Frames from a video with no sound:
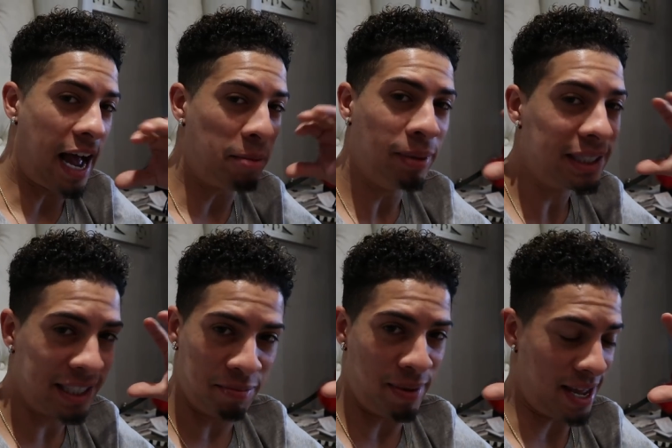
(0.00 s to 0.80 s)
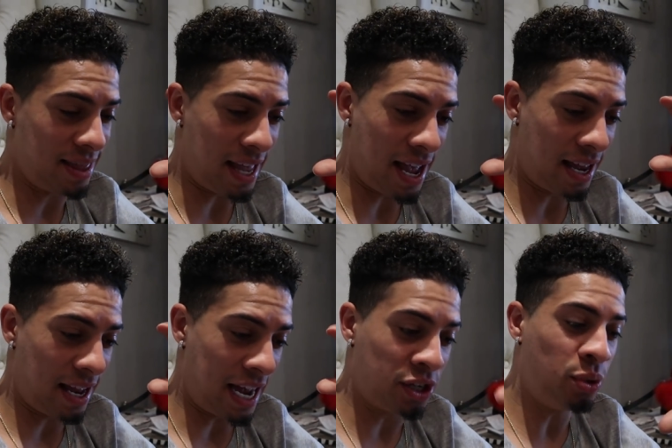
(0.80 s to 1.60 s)
I must admit
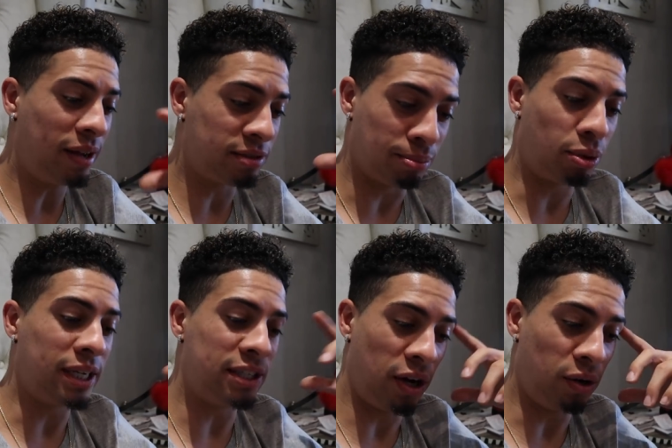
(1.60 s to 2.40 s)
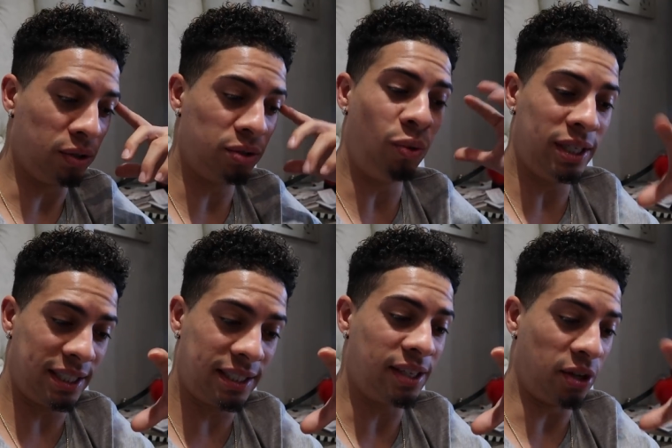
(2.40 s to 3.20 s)
that I do have some pretty toes
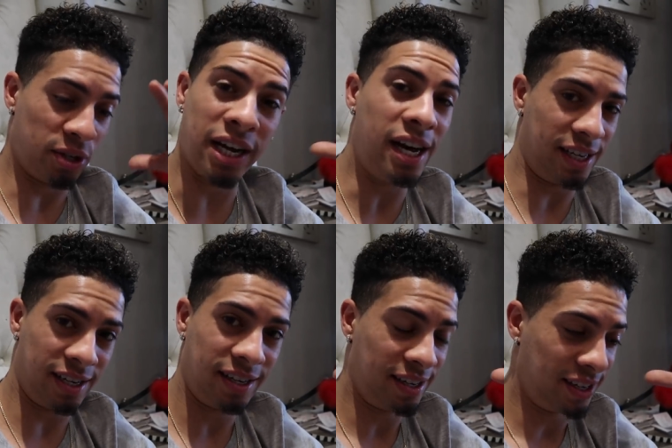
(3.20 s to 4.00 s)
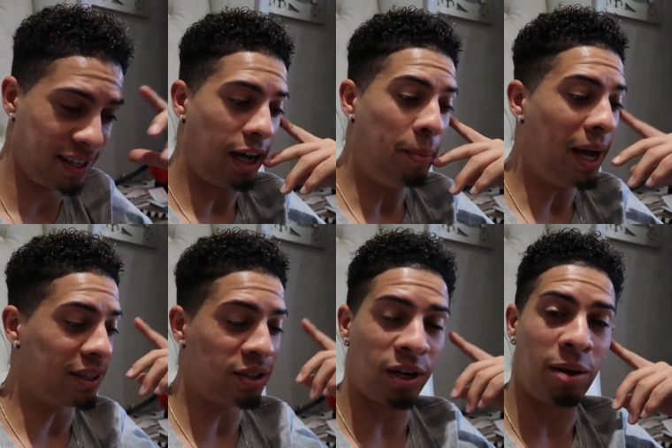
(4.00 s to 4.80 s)
once they're done. I might have
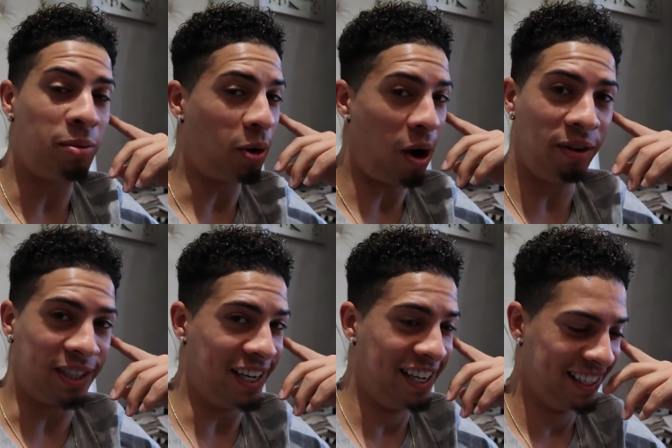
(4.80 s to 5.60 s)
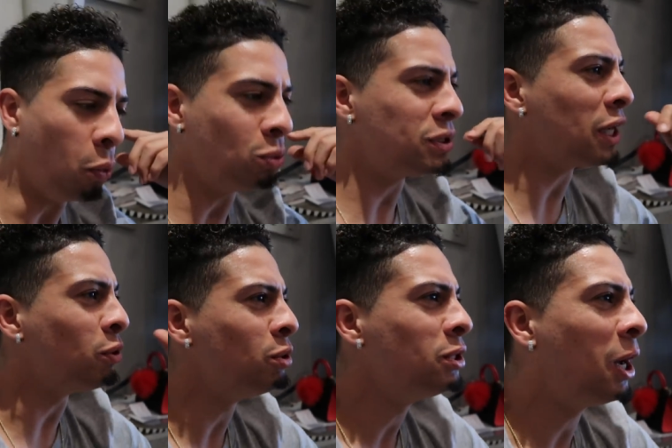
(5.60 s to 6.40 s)
to start coming more often. Oh,
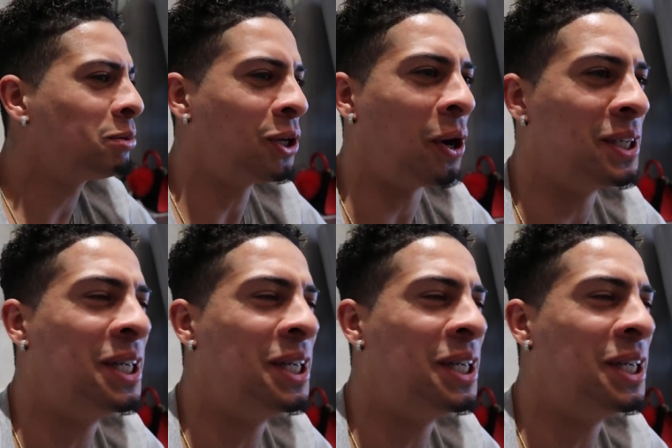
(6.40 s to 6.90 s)
tickle. I'm sorry.